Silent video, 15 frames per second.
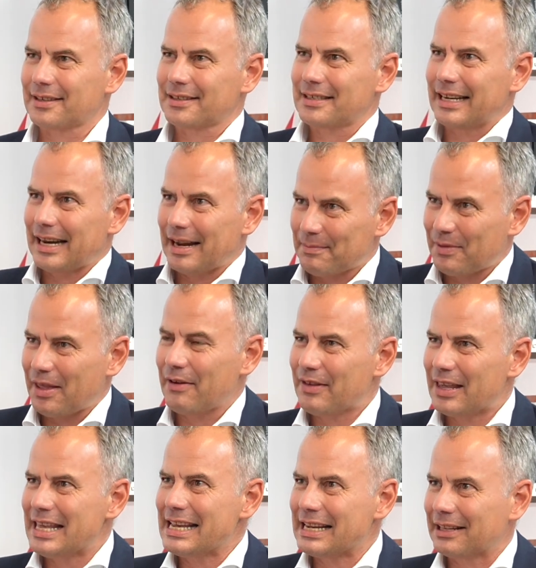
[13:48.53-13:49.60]
set up their
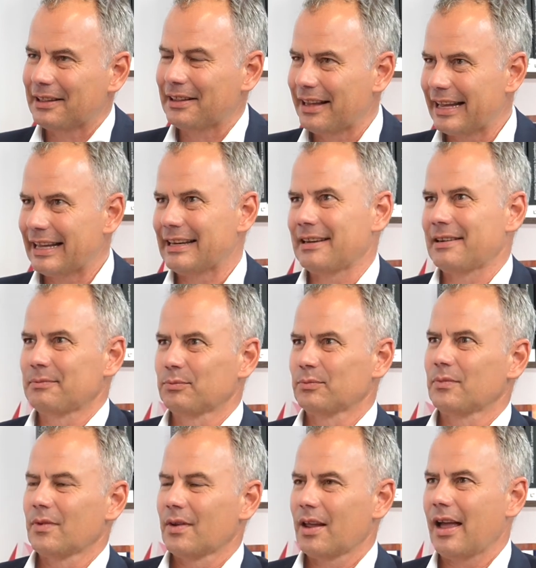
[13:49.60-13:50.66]
vehicle in,
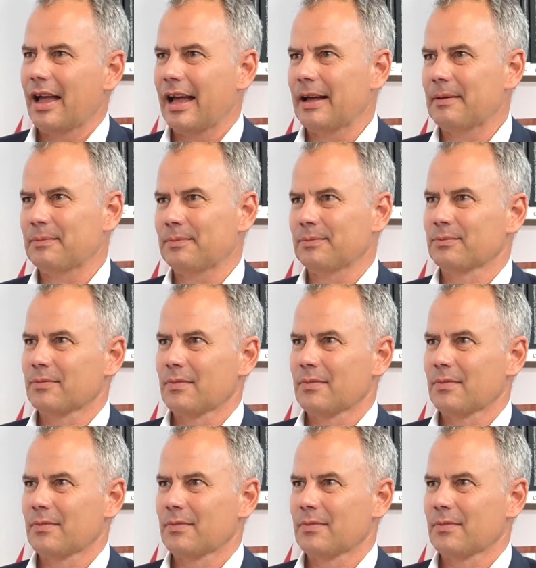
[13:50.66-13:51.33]
um,